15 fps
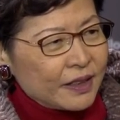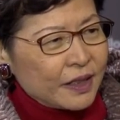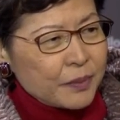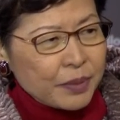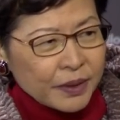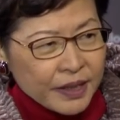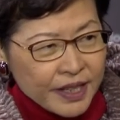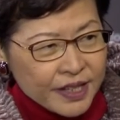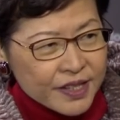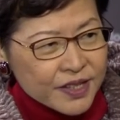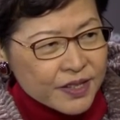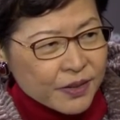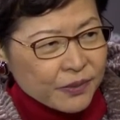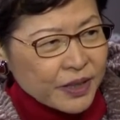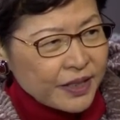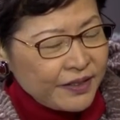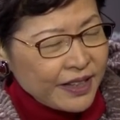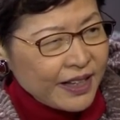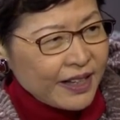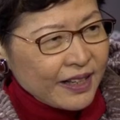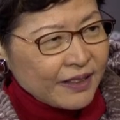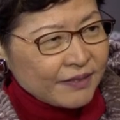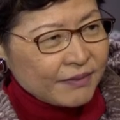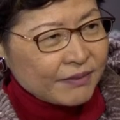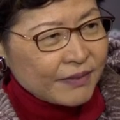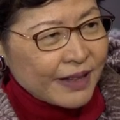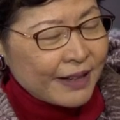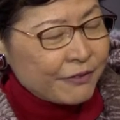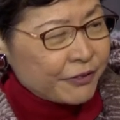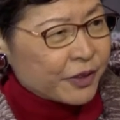the police were there
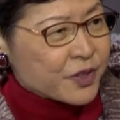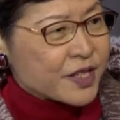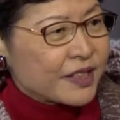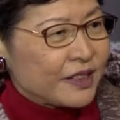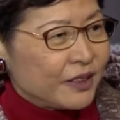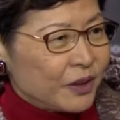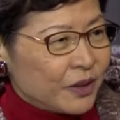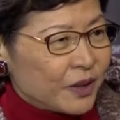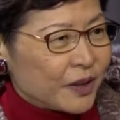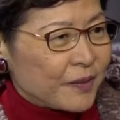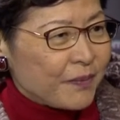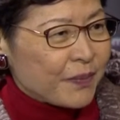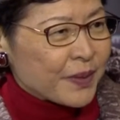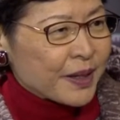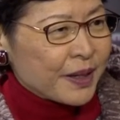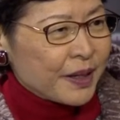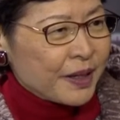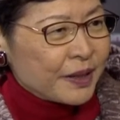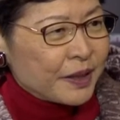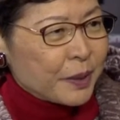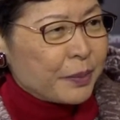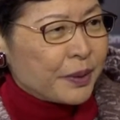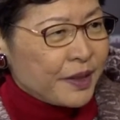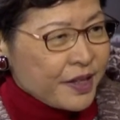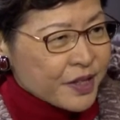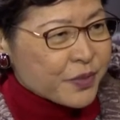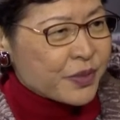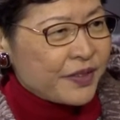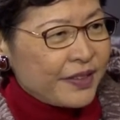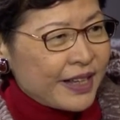enforcing the law. The
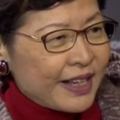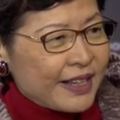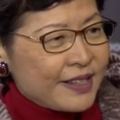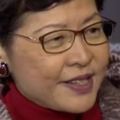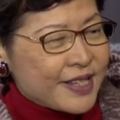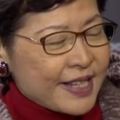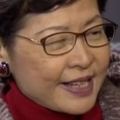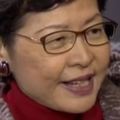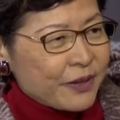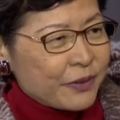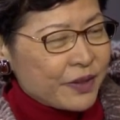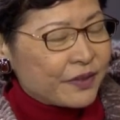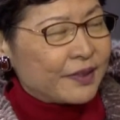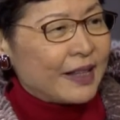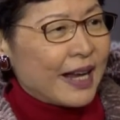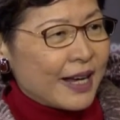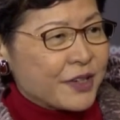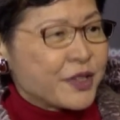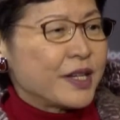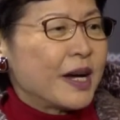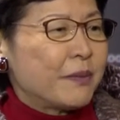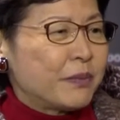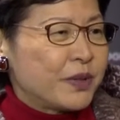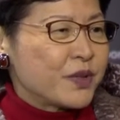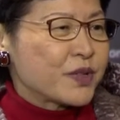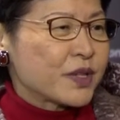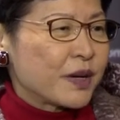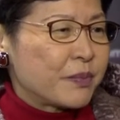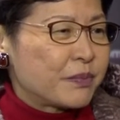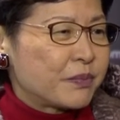police were there dealing with large
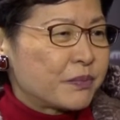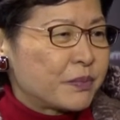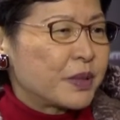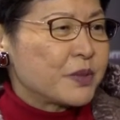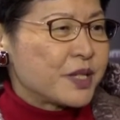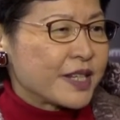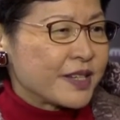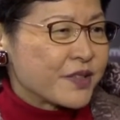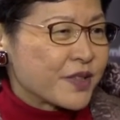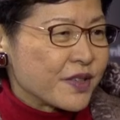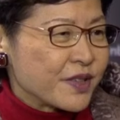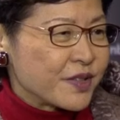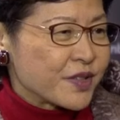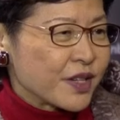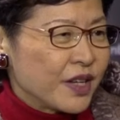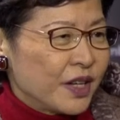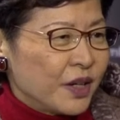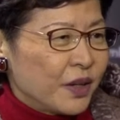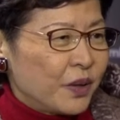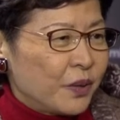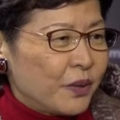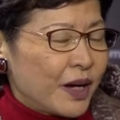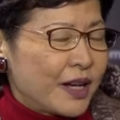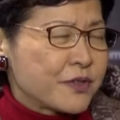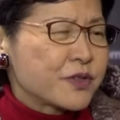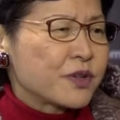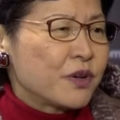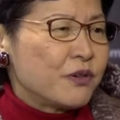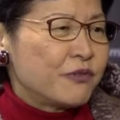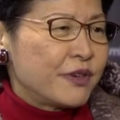numbers of protesters who are
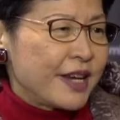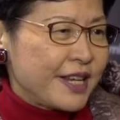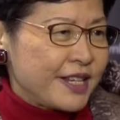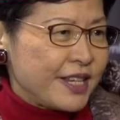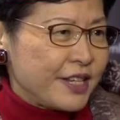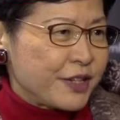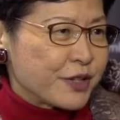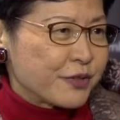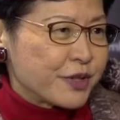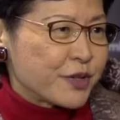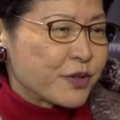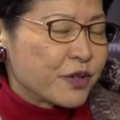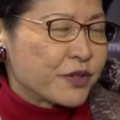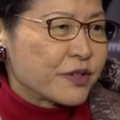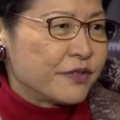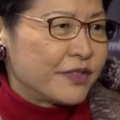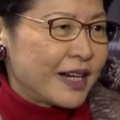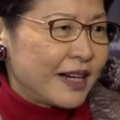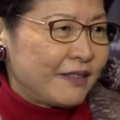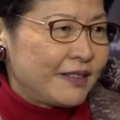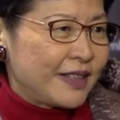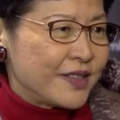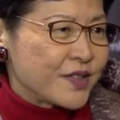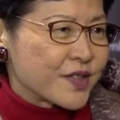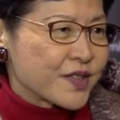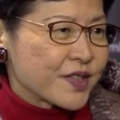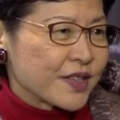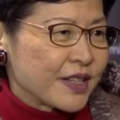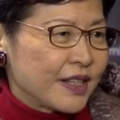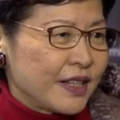so ready to resort to
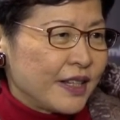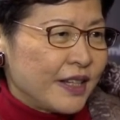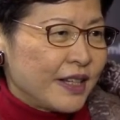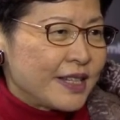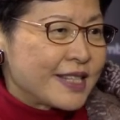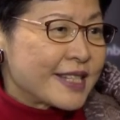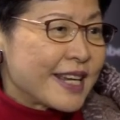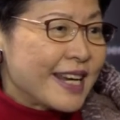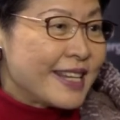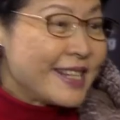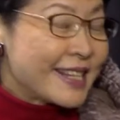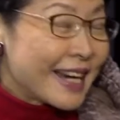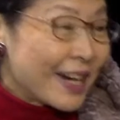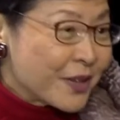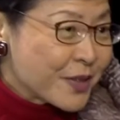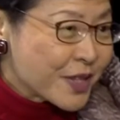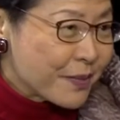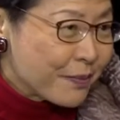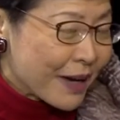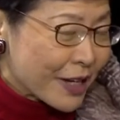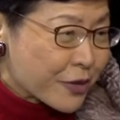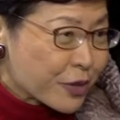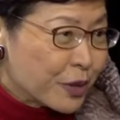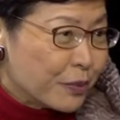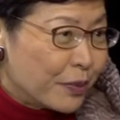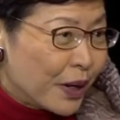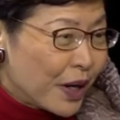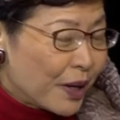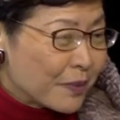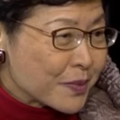violence. 10,000 petrol
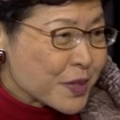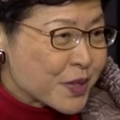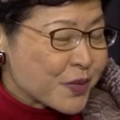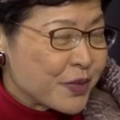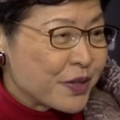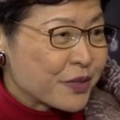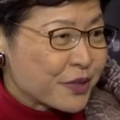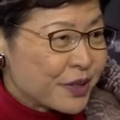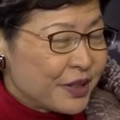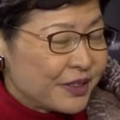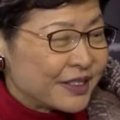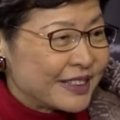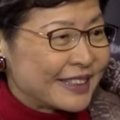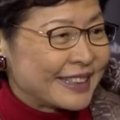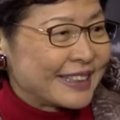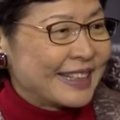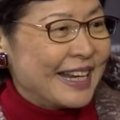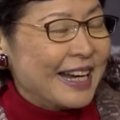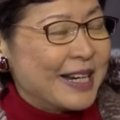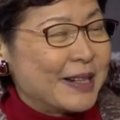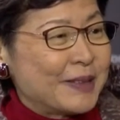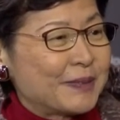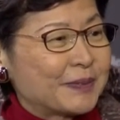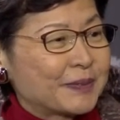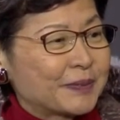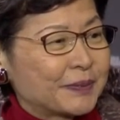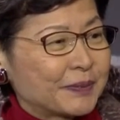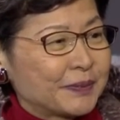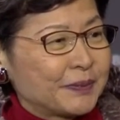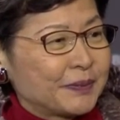bombs were thrown. You acknowledge there's been
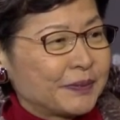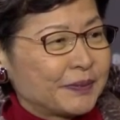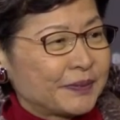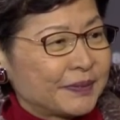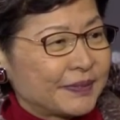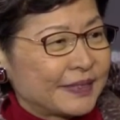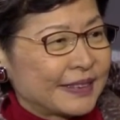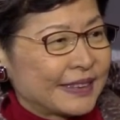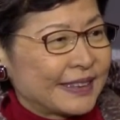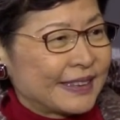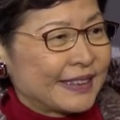wrongdoing, yet only